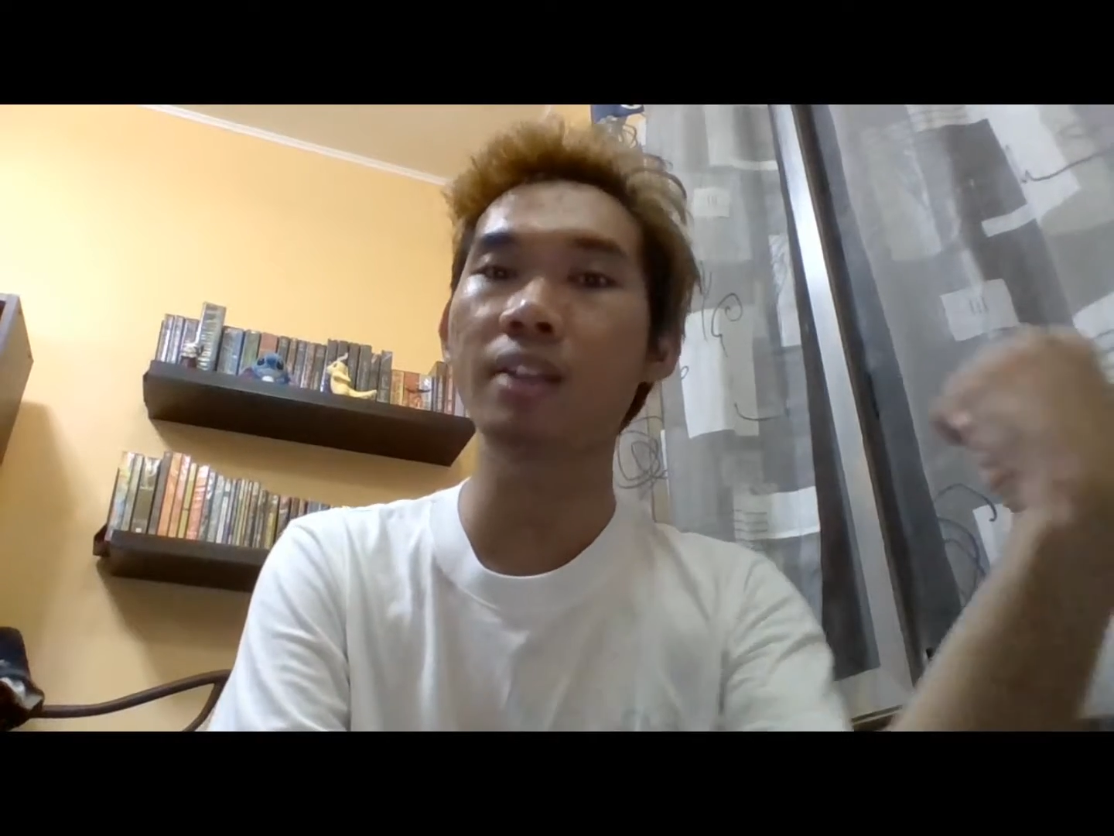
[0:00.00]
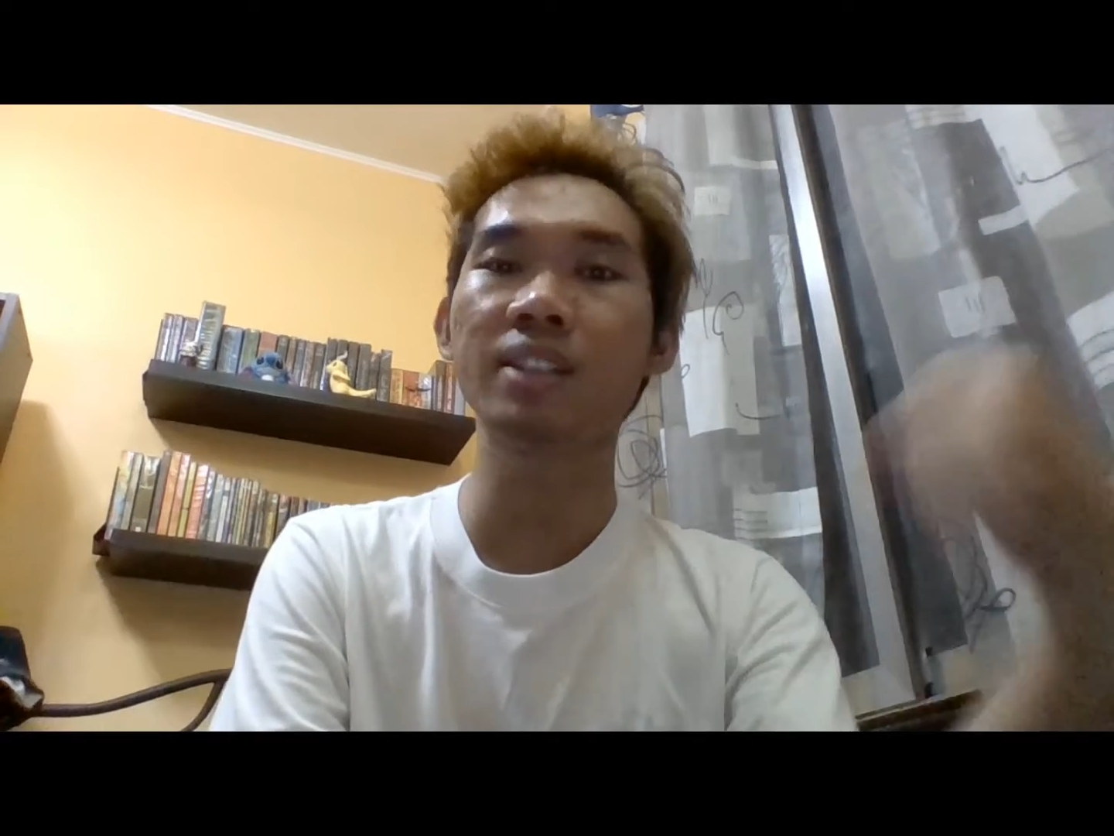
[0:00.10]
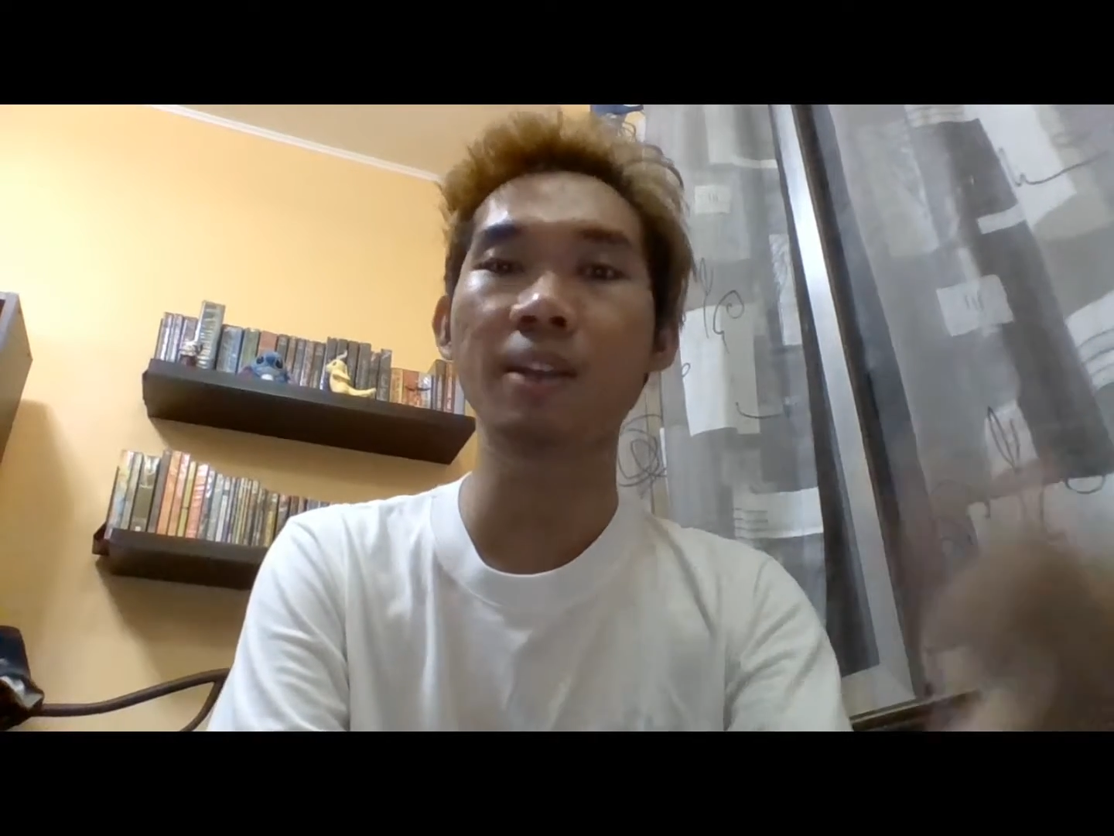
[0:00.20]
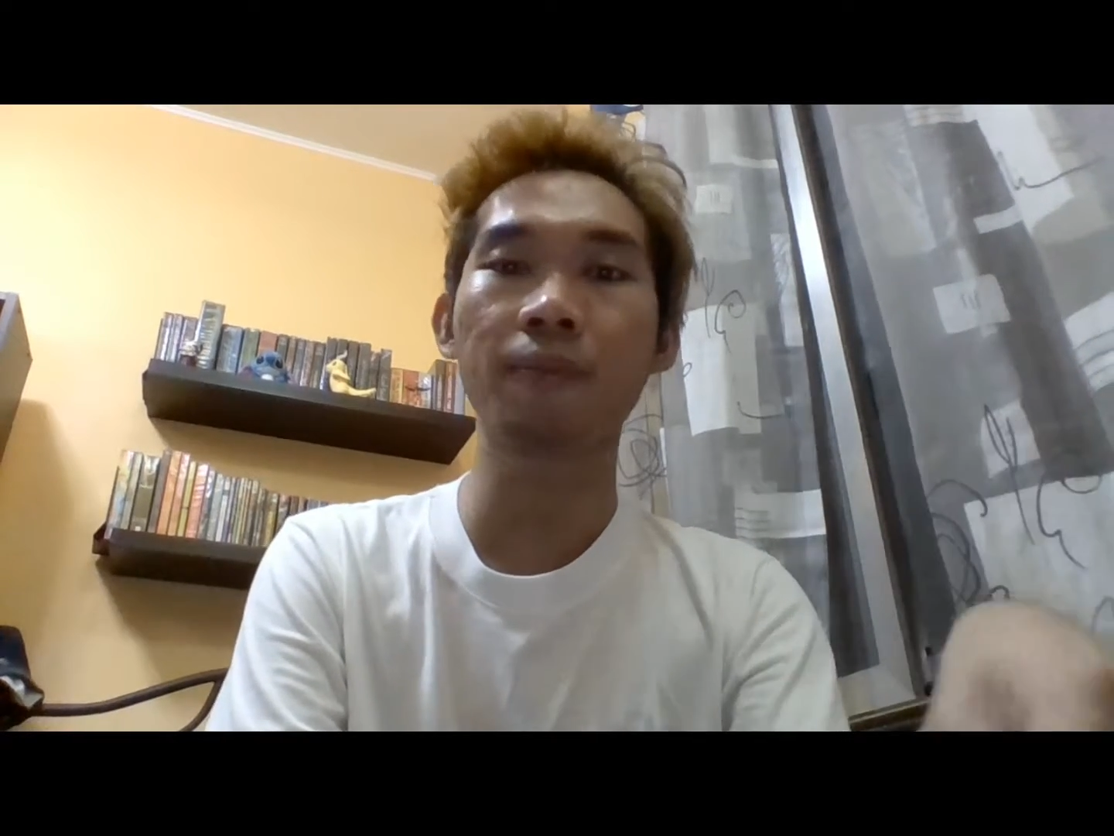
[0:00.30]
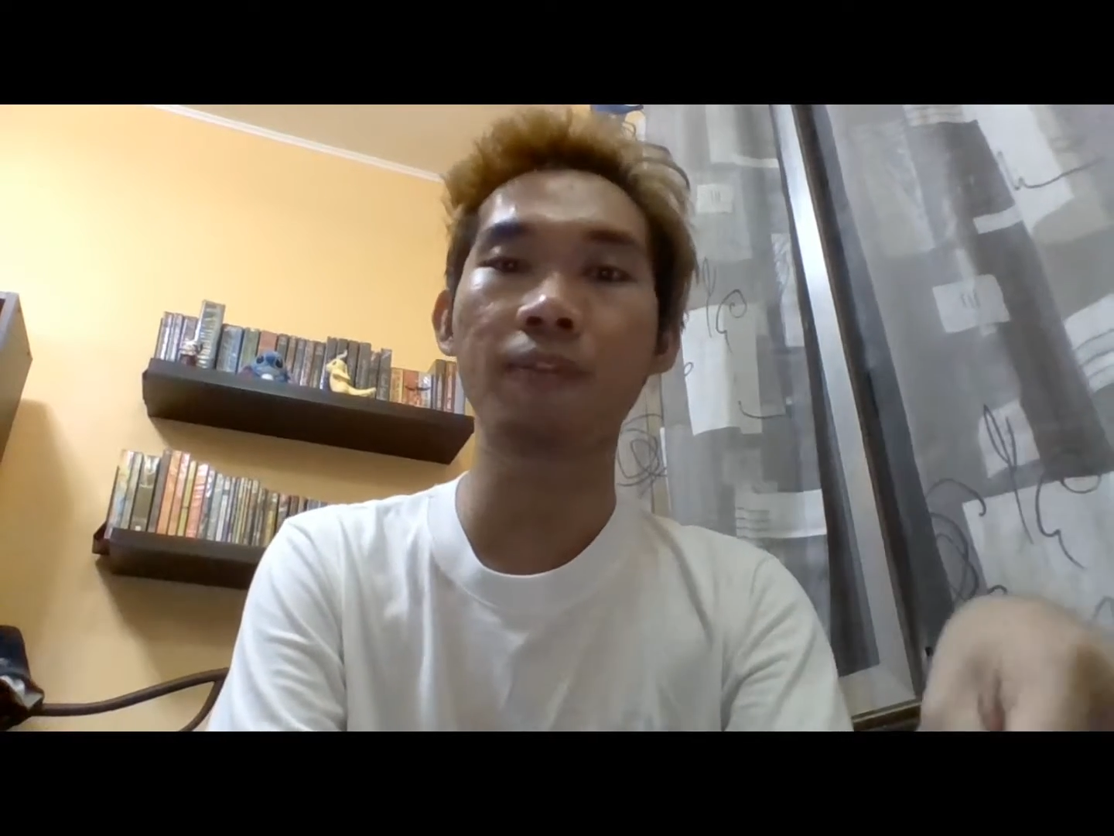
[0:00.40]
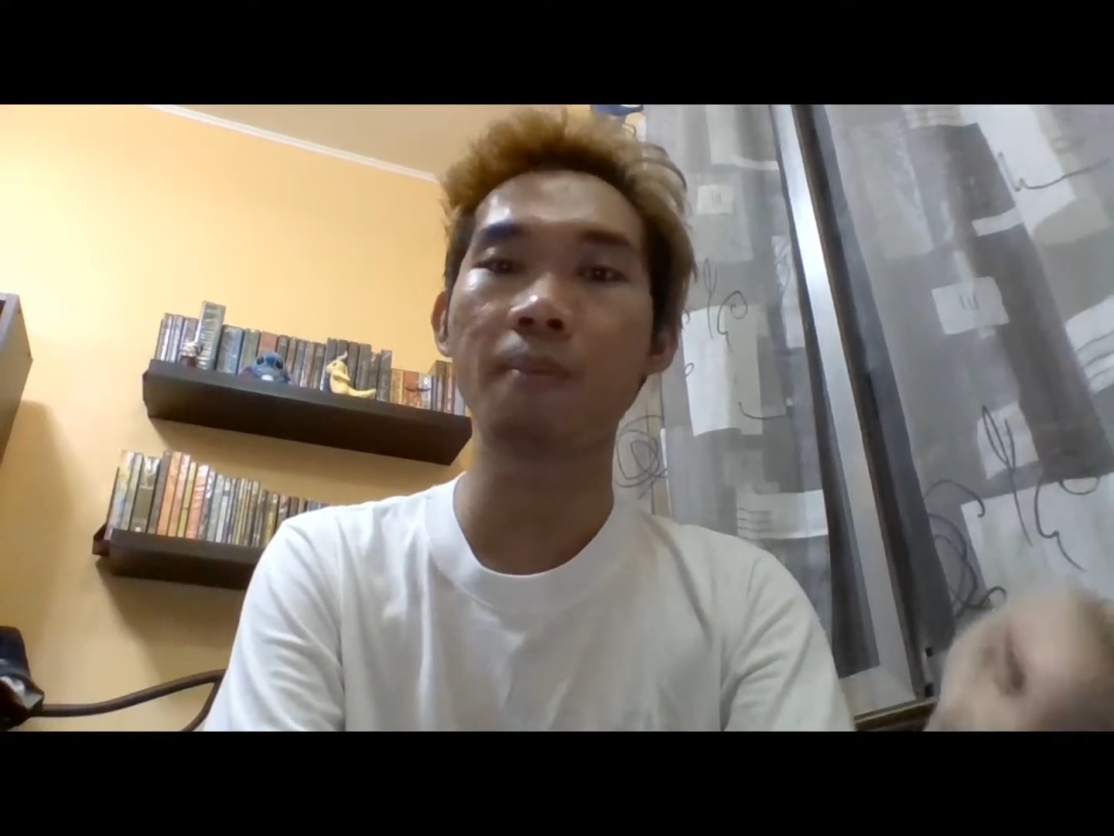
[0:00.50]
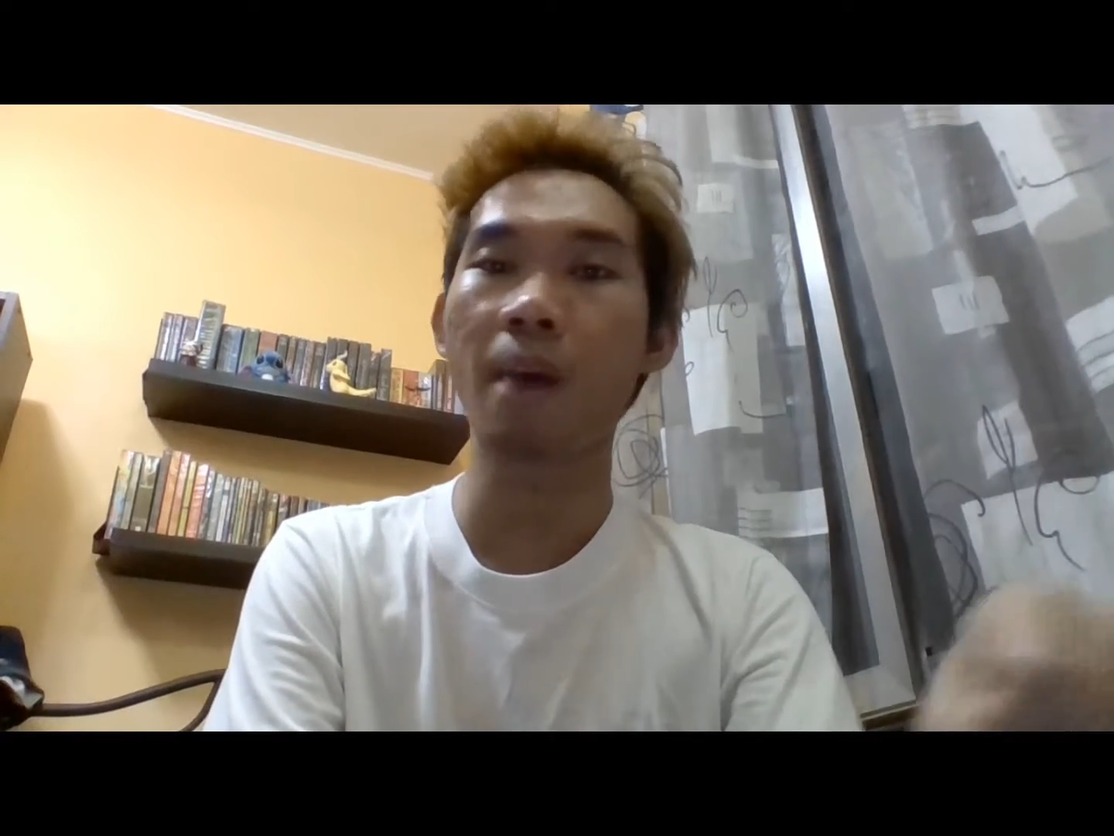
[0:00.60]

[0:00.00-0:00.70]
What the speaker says: tip from